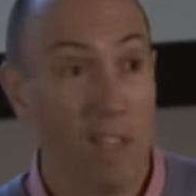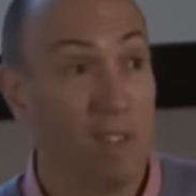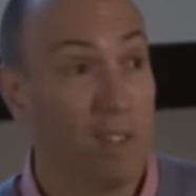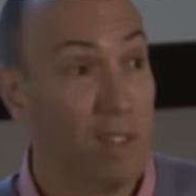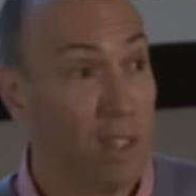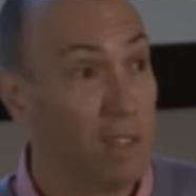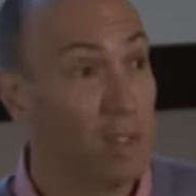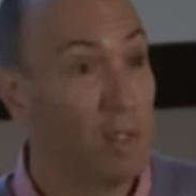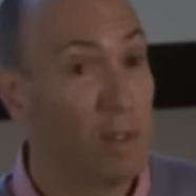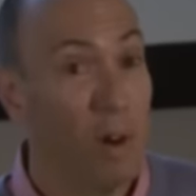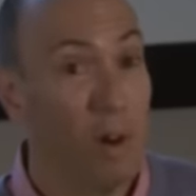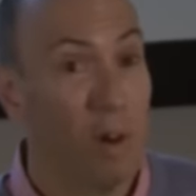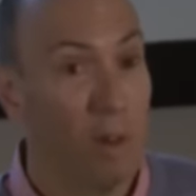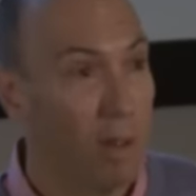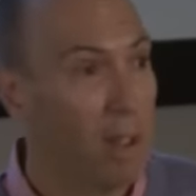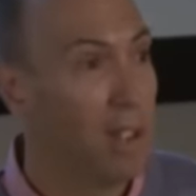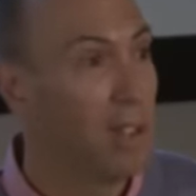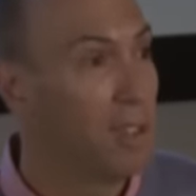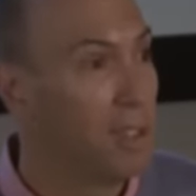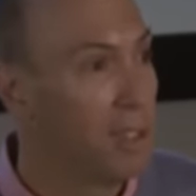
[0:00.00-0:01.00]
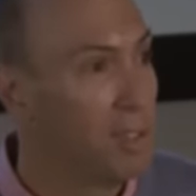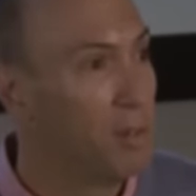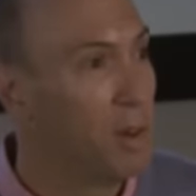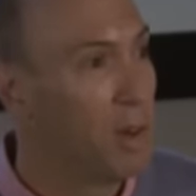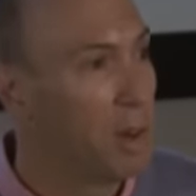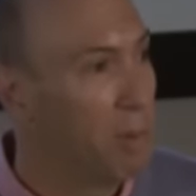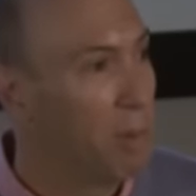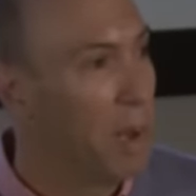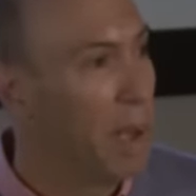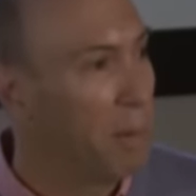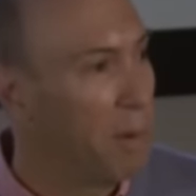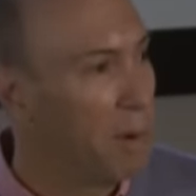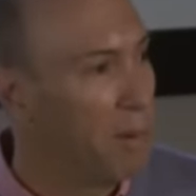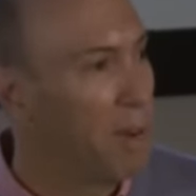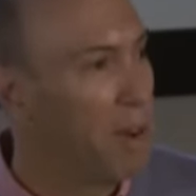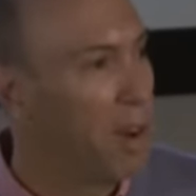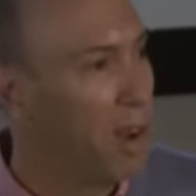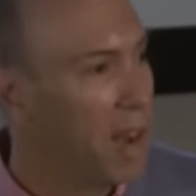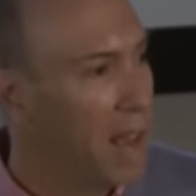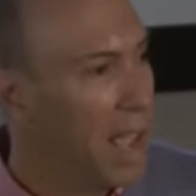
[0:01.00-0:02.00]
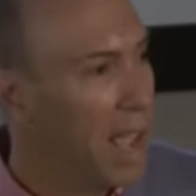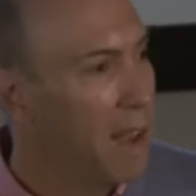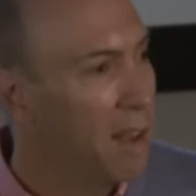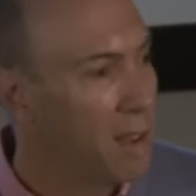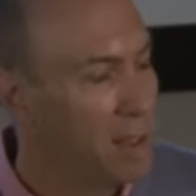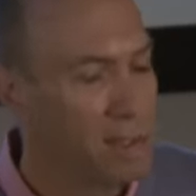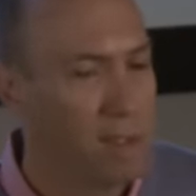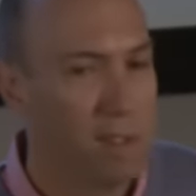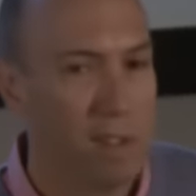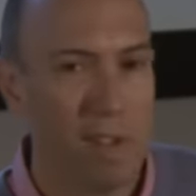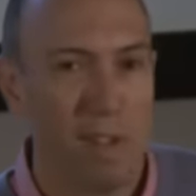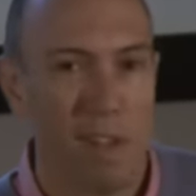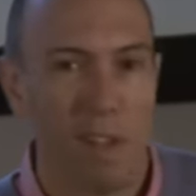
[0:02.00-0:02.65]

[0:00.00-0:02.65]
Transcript: That's true. He's written a paper every 9 hours.